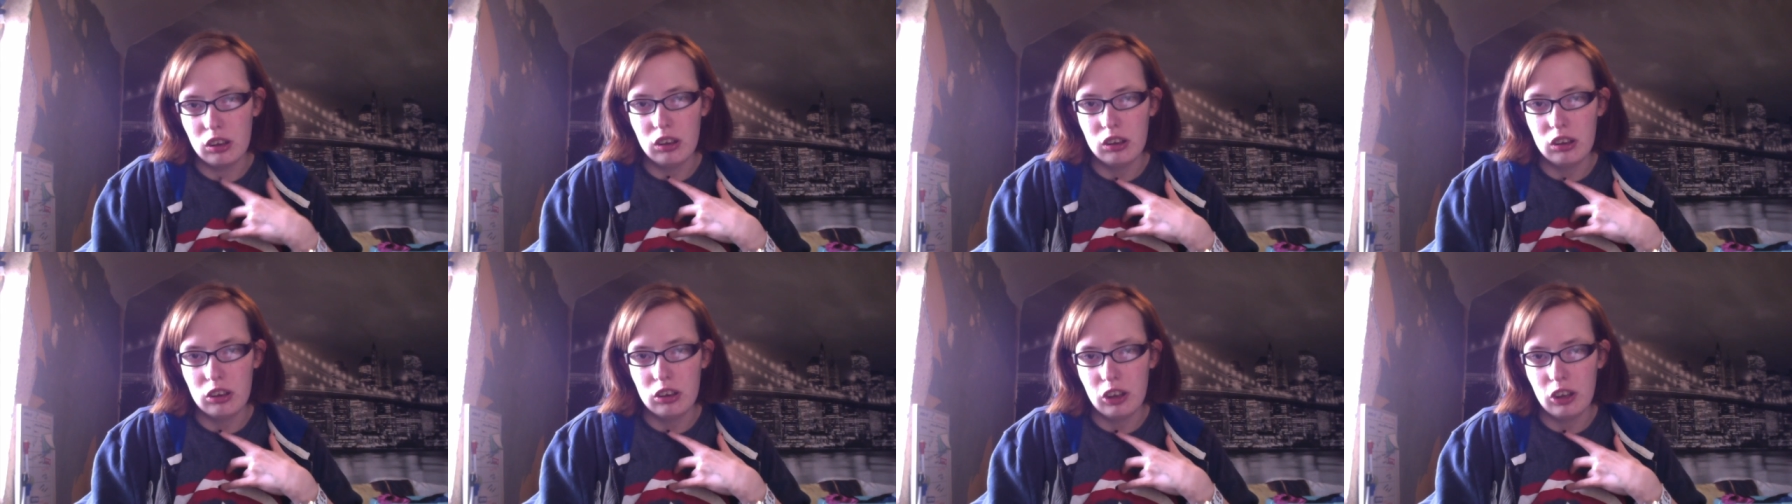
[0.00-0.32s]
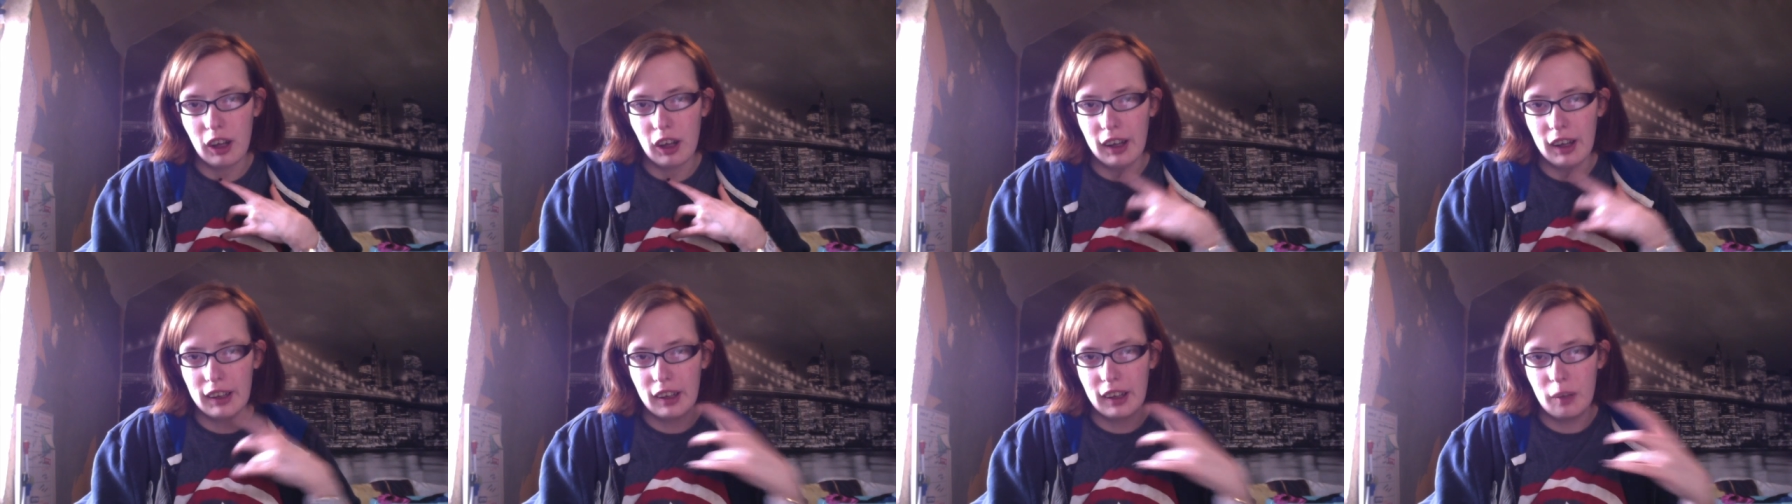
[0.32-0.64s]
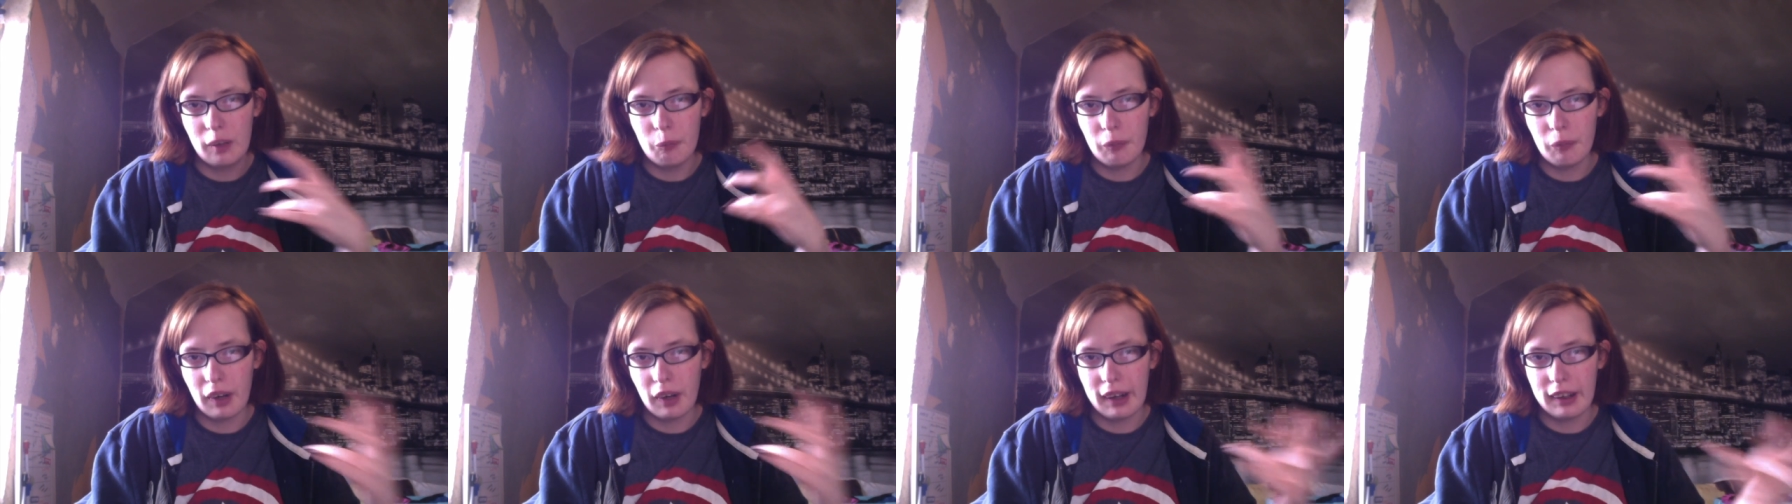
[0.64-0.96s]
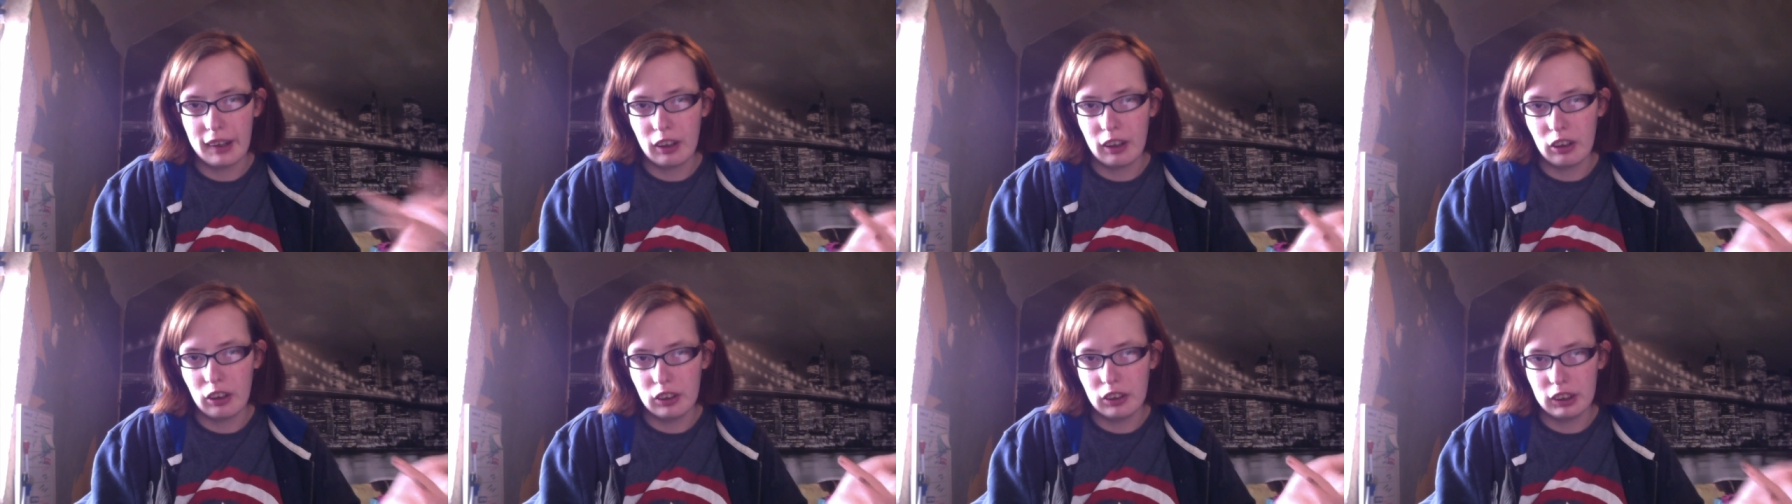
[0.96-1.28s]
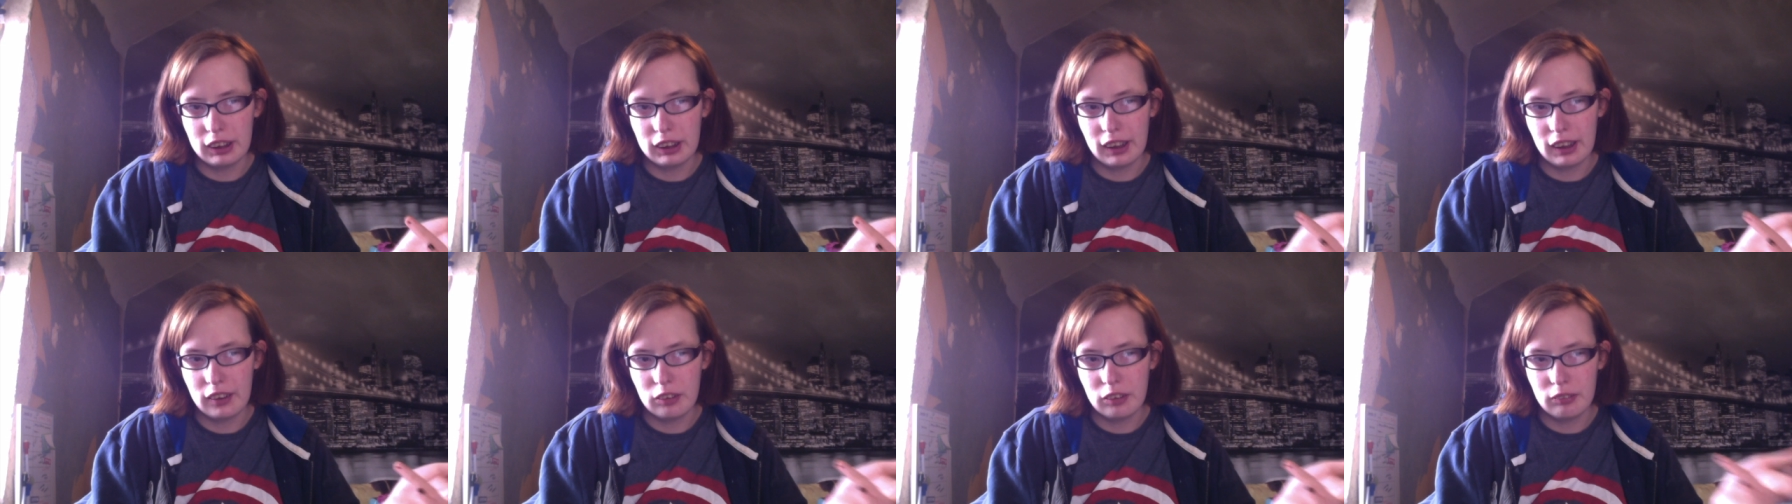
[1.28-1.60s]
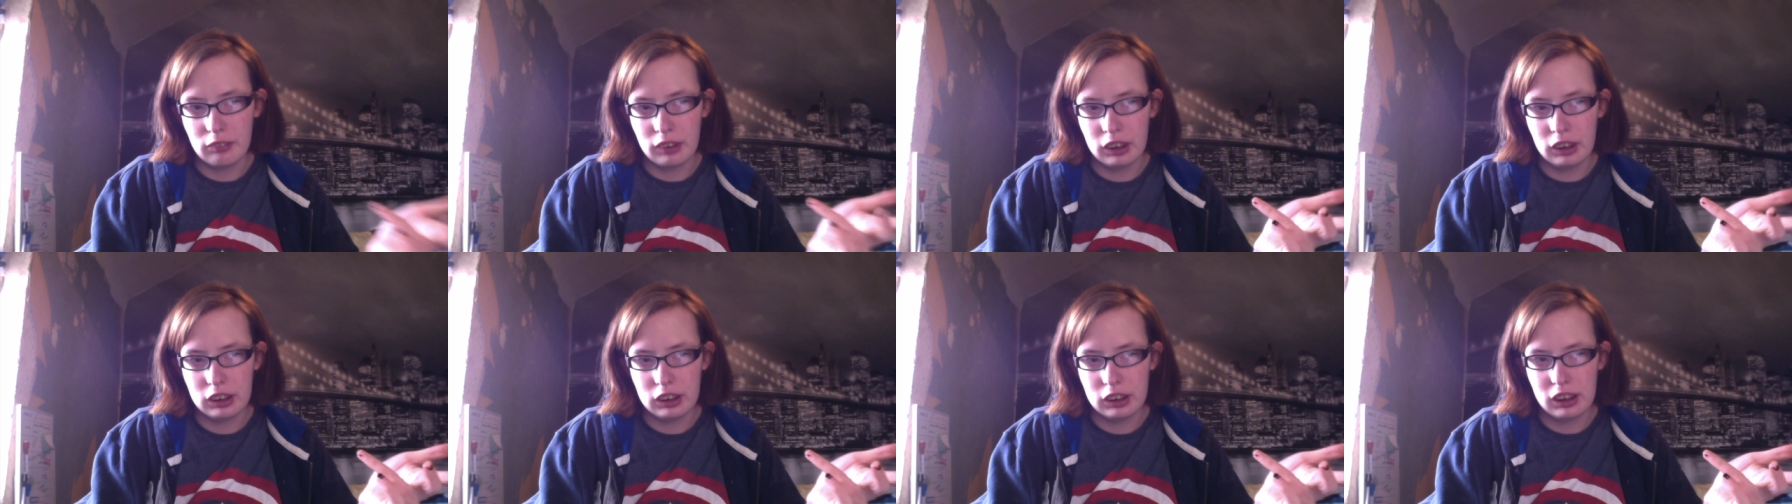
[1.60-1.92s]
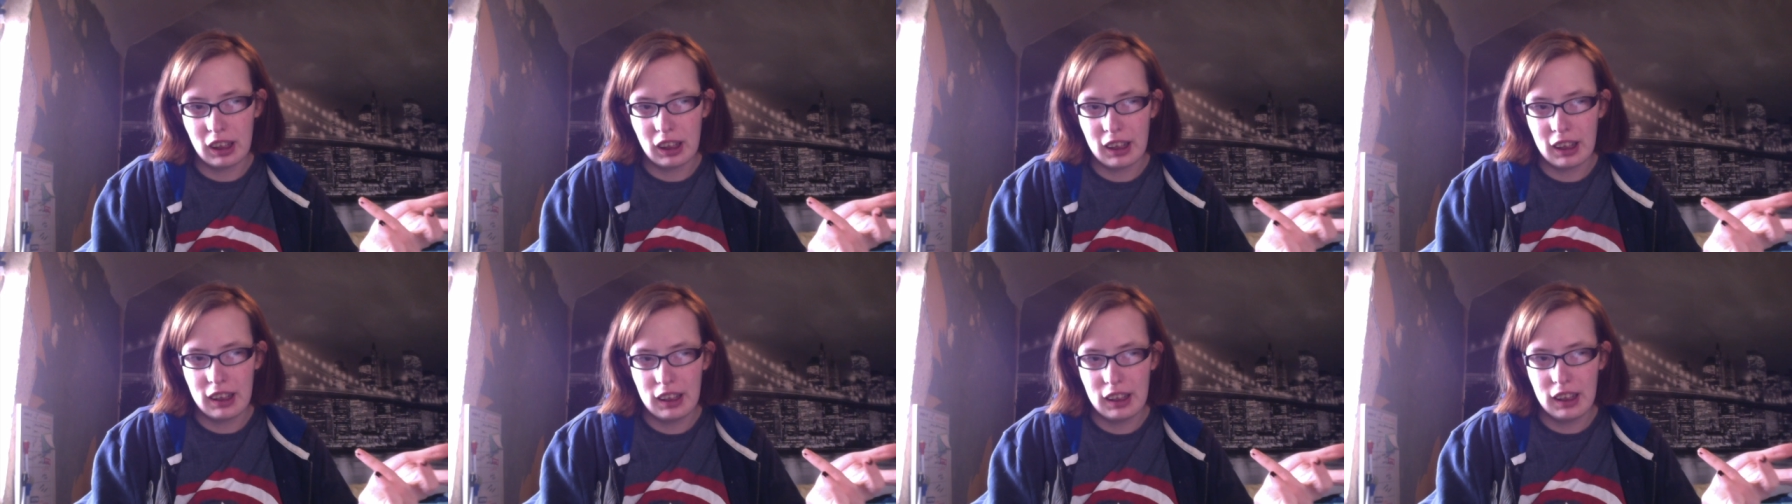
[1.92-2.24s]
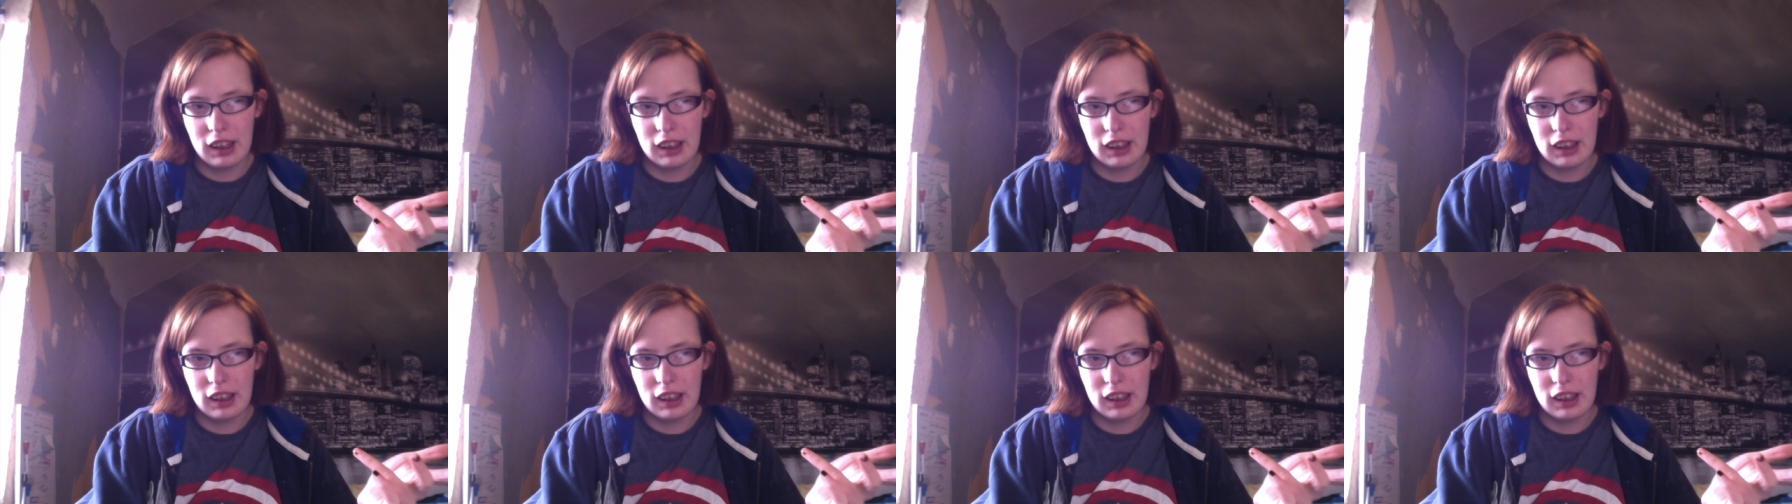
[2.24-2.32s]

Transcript: liking my content recently.